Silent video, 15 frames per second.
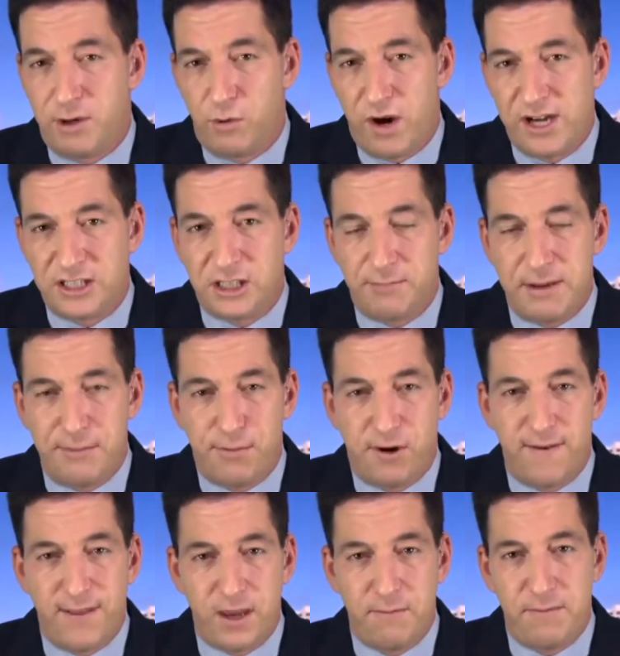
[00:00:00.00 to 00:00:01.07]
it was. The people
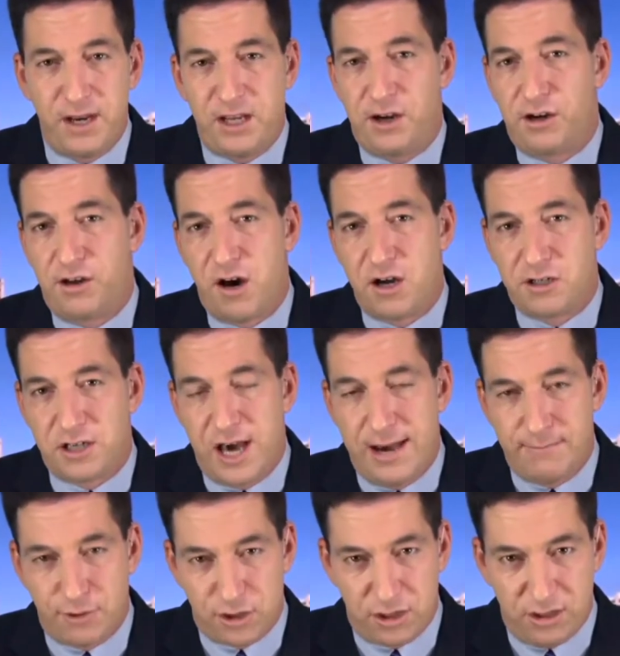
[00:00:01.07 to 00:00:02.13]
on the hmm. committee are
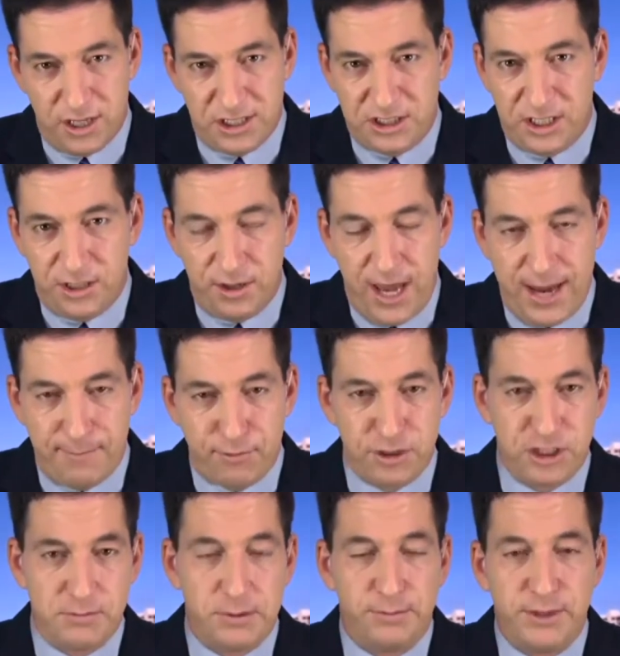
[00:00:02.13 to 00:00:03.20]
longtime journalists and, and
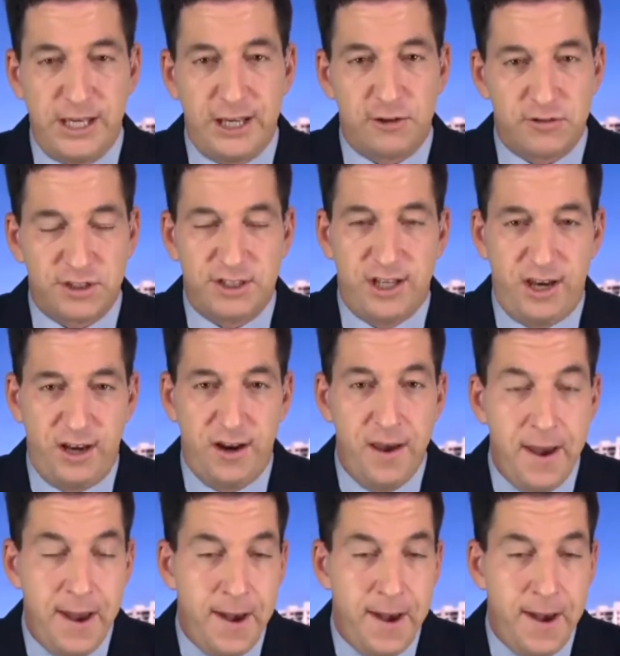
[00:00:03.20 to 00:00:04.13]
presumably interested